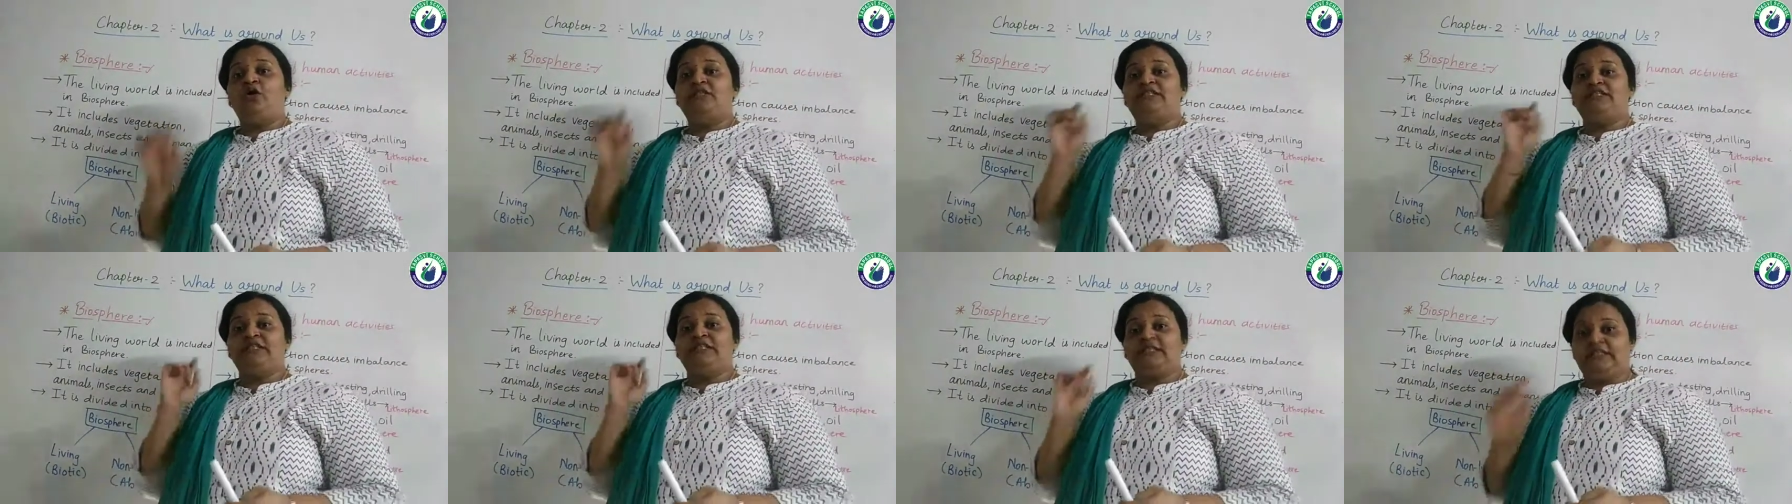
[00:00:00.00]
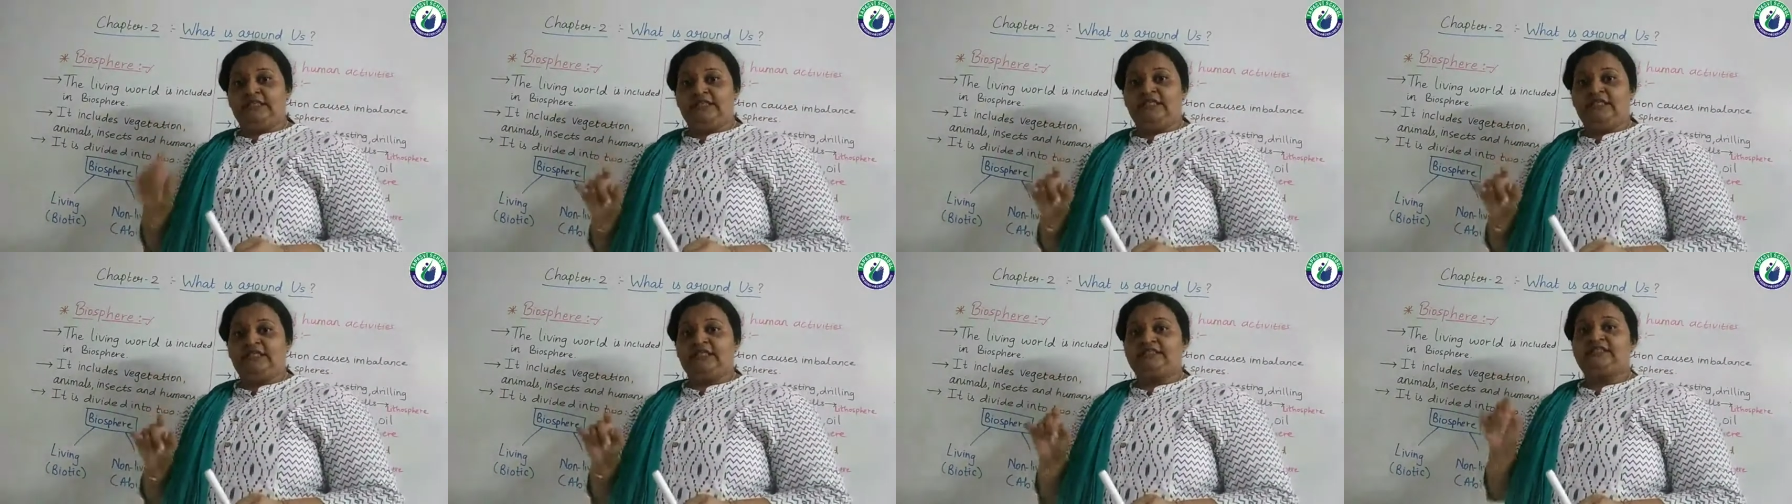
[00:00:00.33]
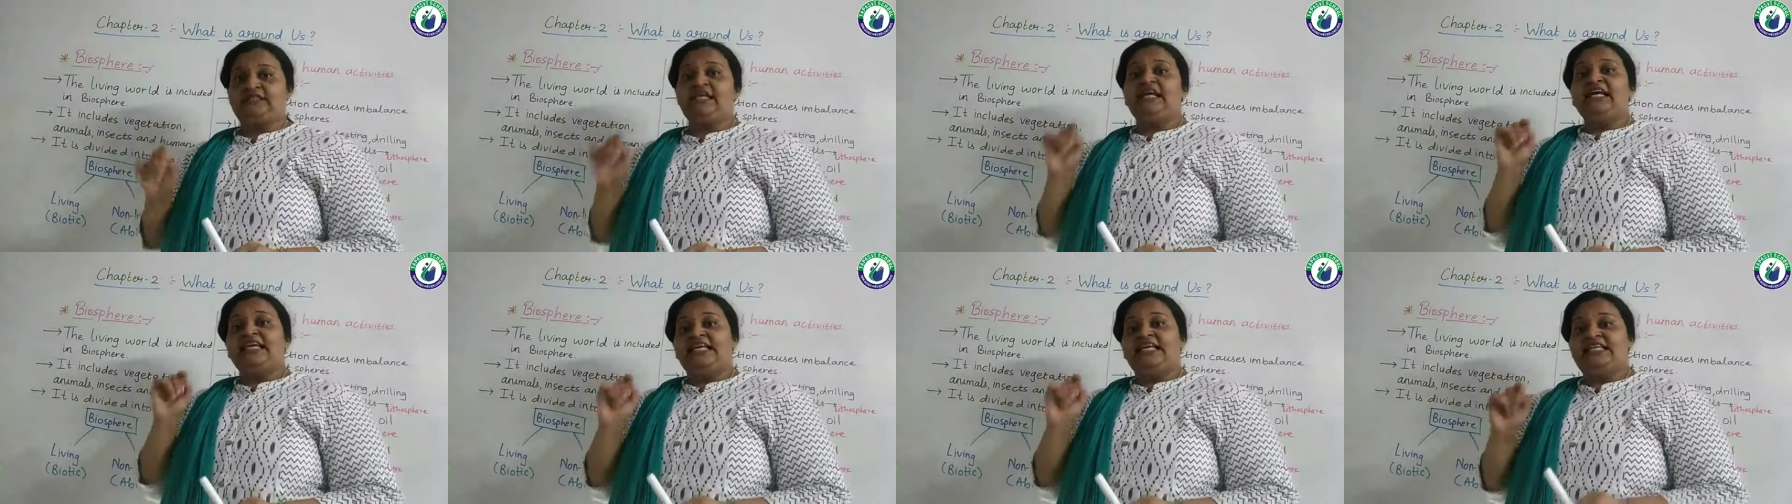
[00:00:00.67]
the
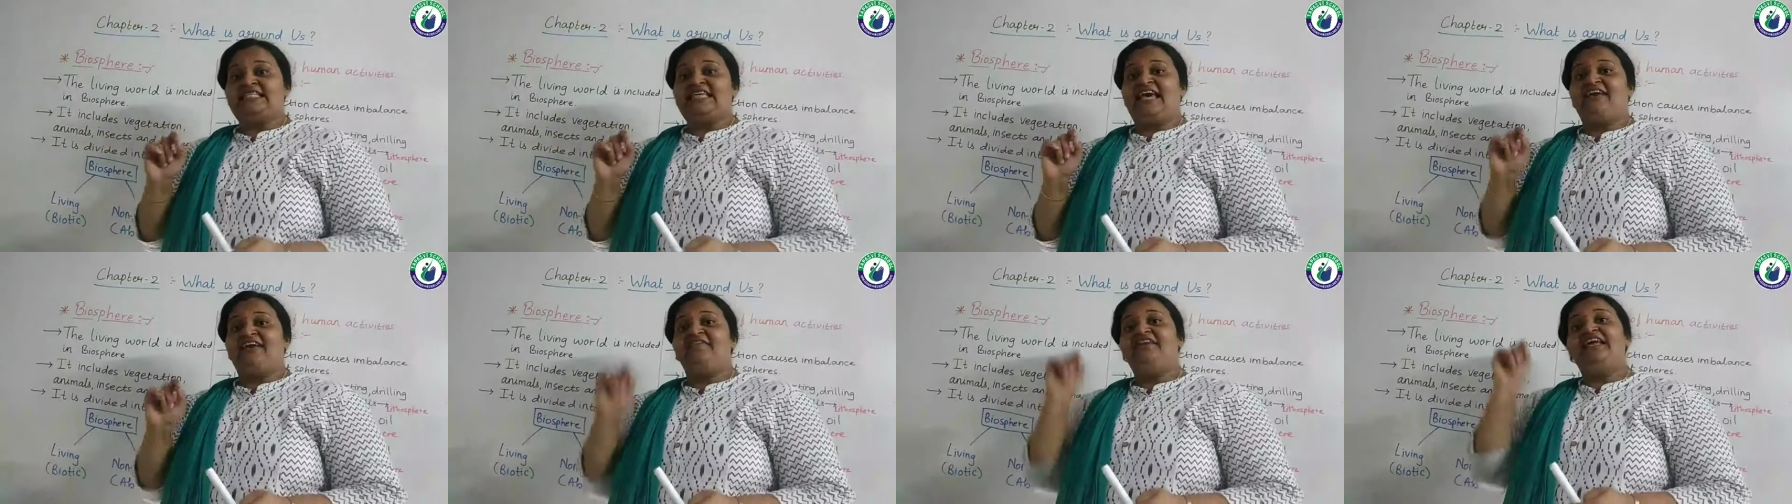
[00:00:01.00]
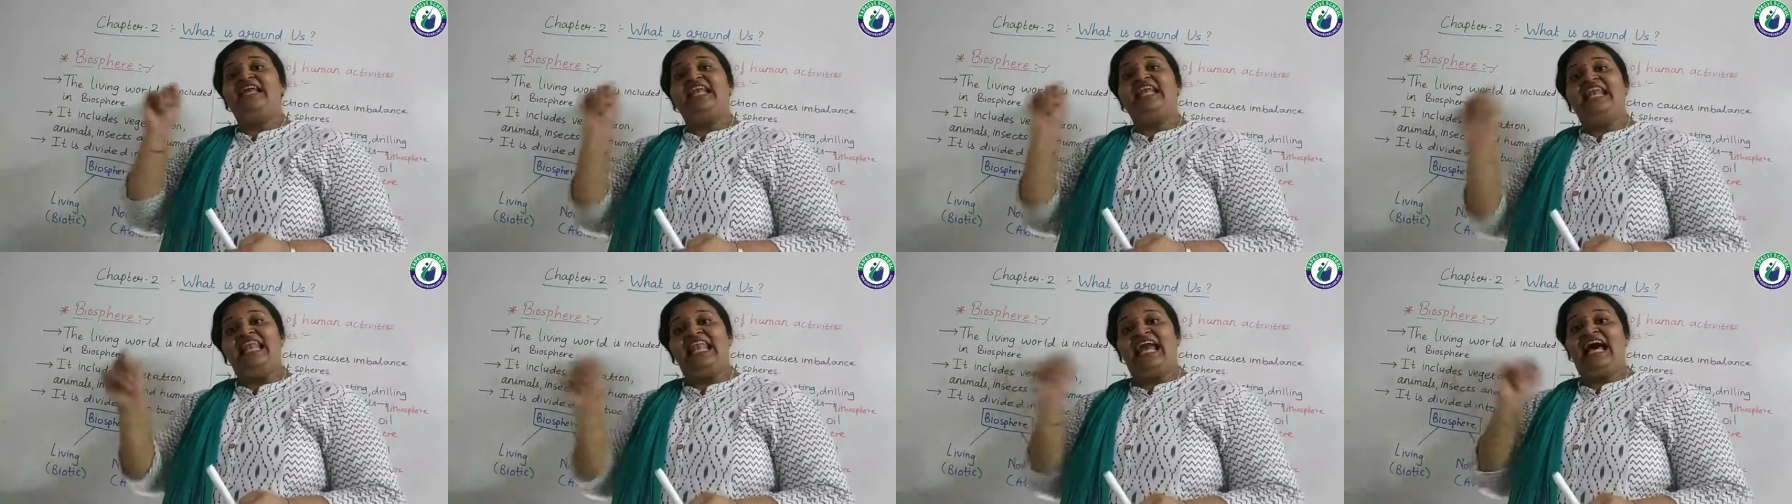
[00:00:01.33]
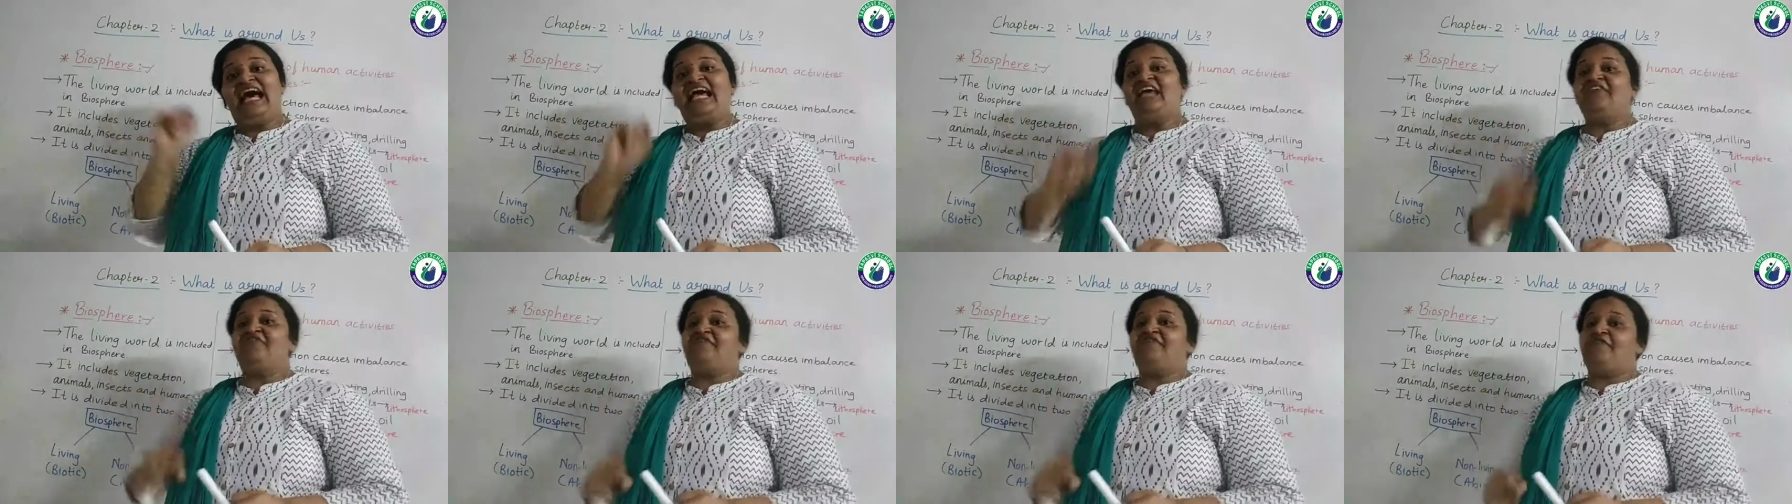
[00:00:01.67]
earth is having
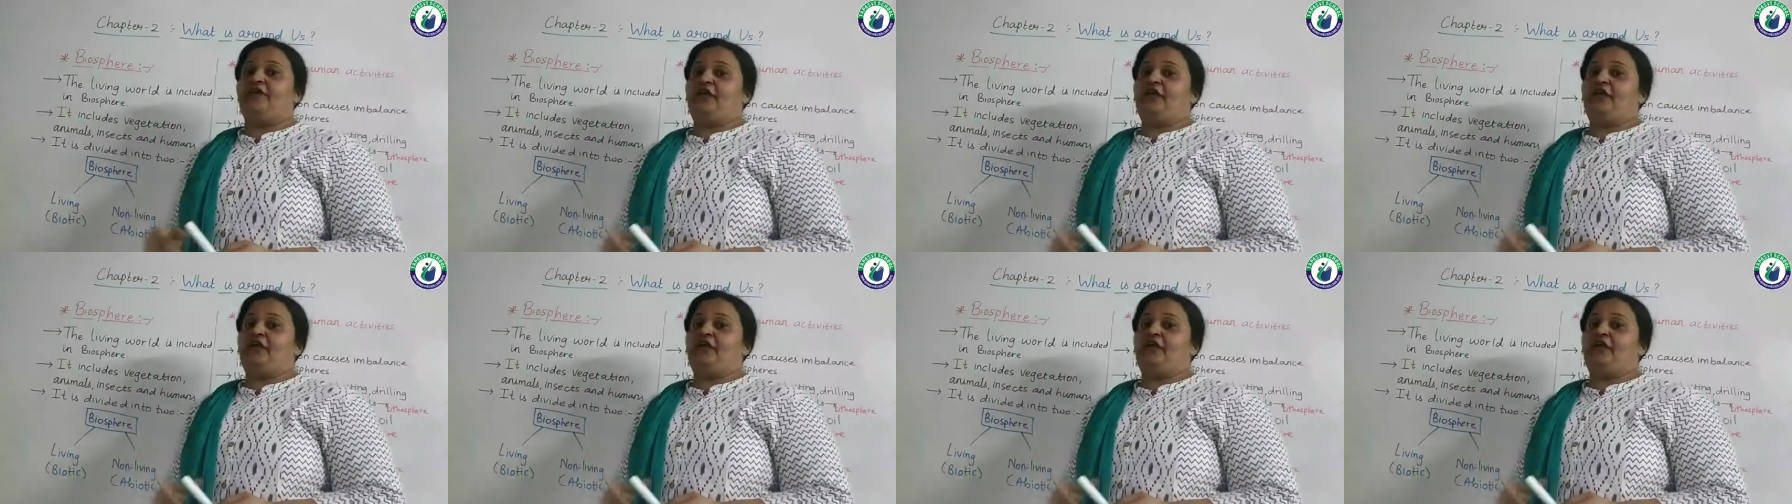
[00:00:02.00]
life